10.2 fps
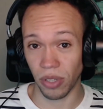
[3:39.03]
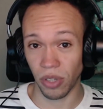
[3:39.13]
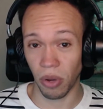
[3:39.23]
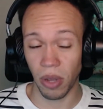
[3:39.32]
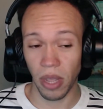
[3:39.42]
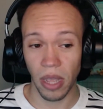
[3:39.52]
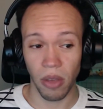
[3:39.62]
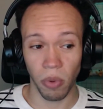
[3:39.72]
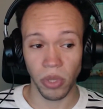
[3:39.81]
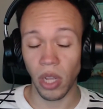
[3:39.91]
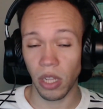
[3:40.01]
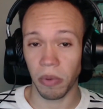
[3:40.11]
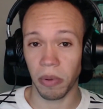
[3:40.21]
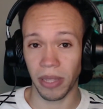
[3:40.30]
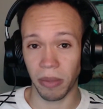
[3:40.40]
So we'll talk a
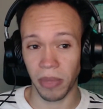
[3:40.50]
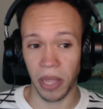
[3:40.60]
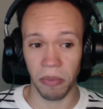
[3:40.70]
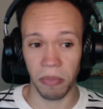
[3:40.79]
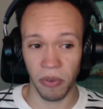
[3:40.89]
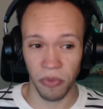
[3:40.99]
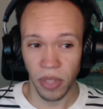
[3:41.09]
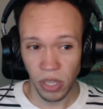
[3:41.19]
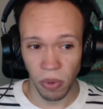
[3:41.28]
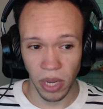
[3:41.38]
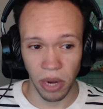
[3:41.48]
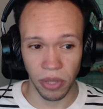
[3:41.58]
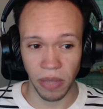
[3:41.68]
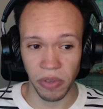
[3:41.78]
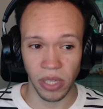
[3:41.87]
little bit about them later, but for this one here, the
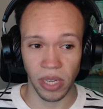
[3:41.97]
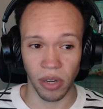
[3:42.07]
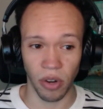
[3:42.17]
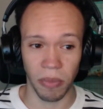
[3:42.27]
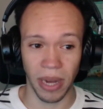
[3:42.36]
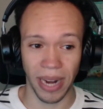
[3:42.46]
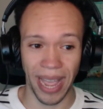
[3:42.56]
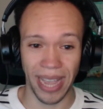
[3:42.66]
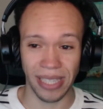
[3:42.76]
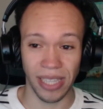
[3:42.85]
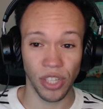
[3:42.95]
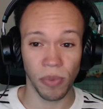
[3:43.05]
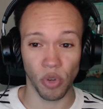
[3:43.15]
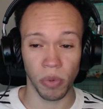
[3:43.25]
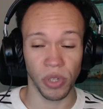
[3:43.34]
level 6 Argomon has
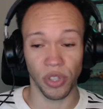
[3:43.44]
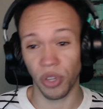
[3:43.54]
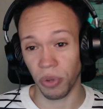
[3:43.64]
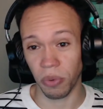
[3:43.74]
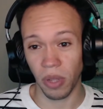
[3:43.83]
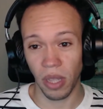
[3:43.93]
Digiabsorption 2,